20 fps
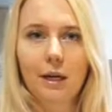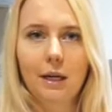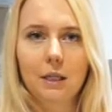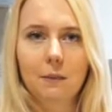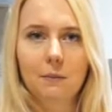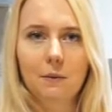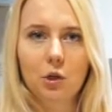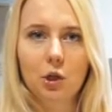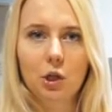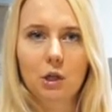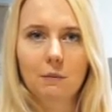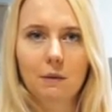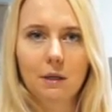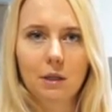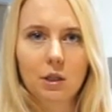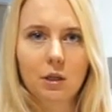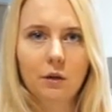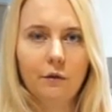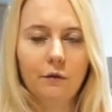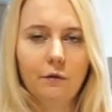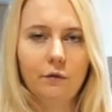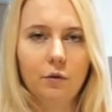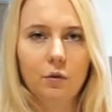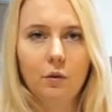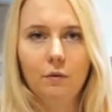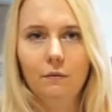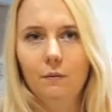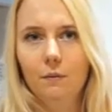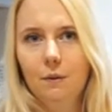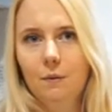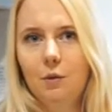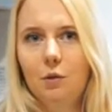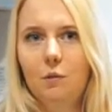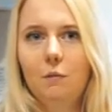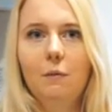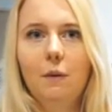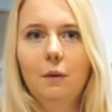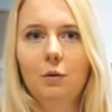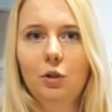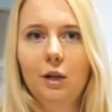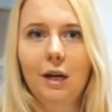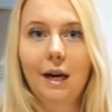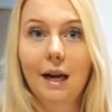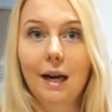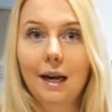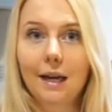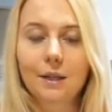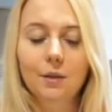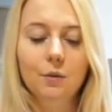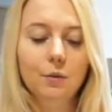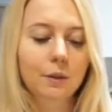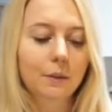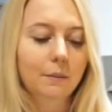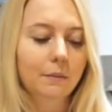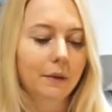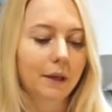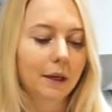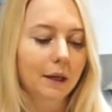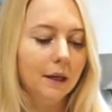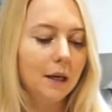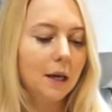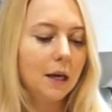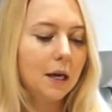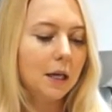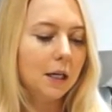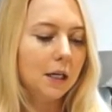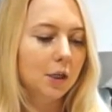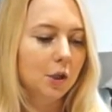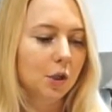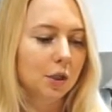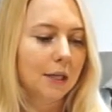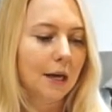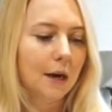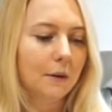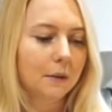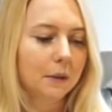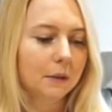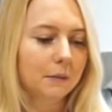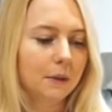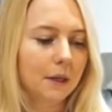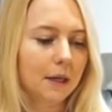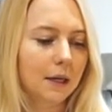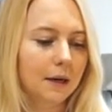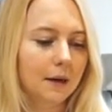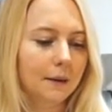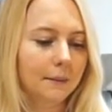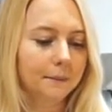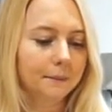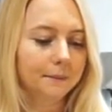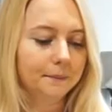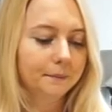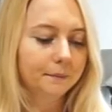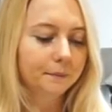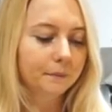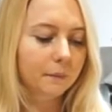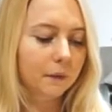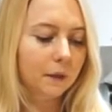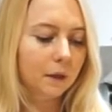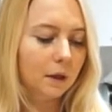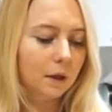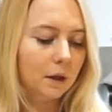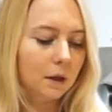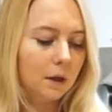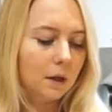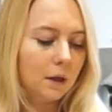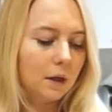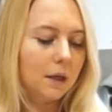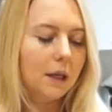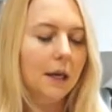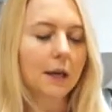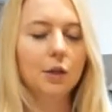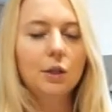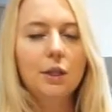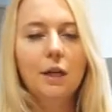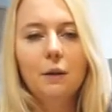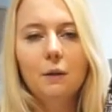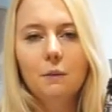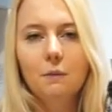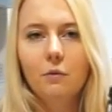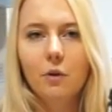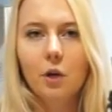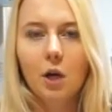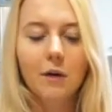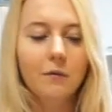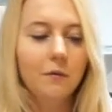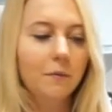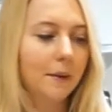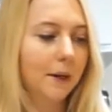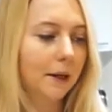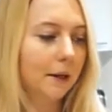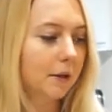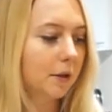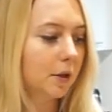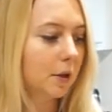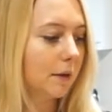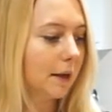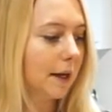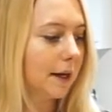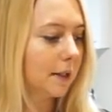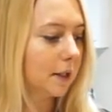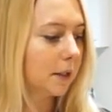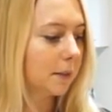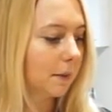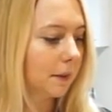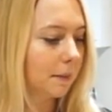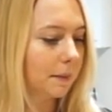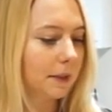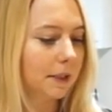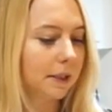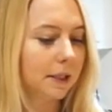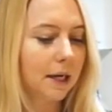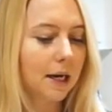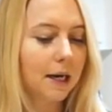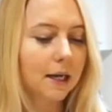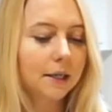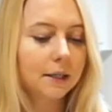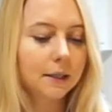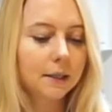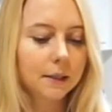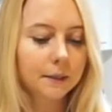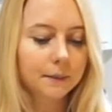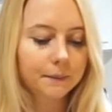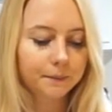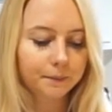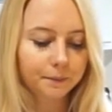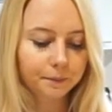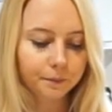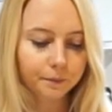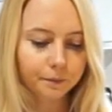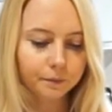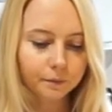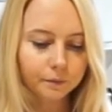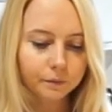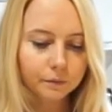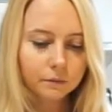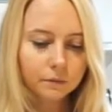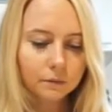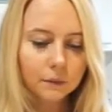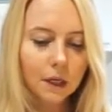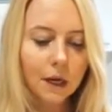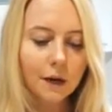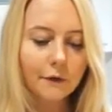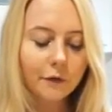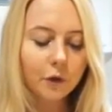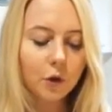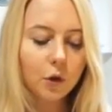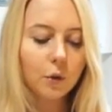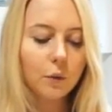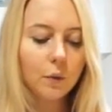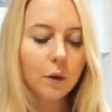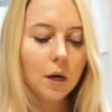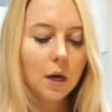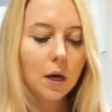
especially in my especially when I'm training legs or something. It just helps me, recover better. So that's my BCAAs. A few